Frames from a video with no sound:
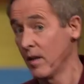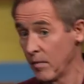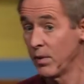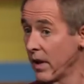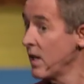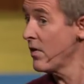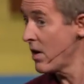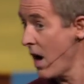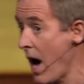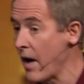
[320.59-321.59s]
Believe it or
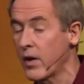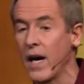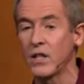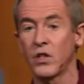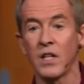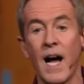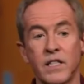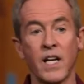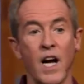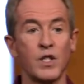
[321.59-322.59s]
not, okay? So there's lots
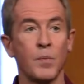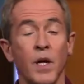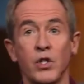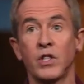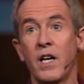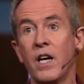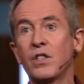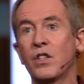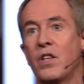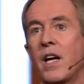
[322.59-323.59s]
of kinds of pleasures. And here's
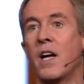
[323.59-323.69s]
the thing.